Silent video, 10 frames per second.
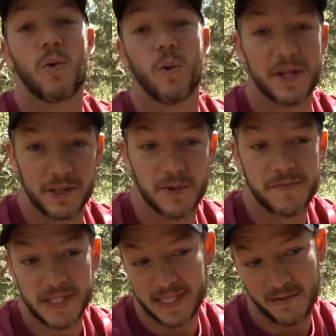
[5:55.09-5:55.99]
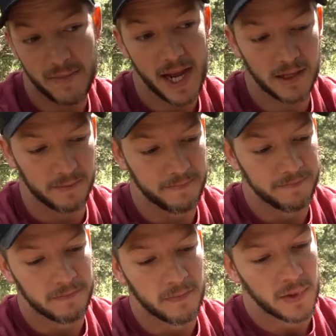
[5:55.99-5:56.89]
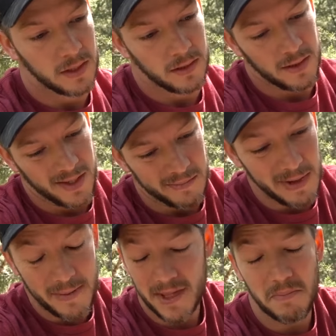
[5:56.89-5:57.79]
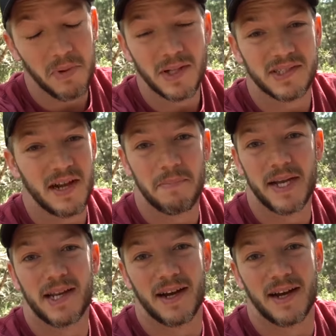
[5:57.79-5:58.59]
With a 357 Magnum. Maybe the bullet's not big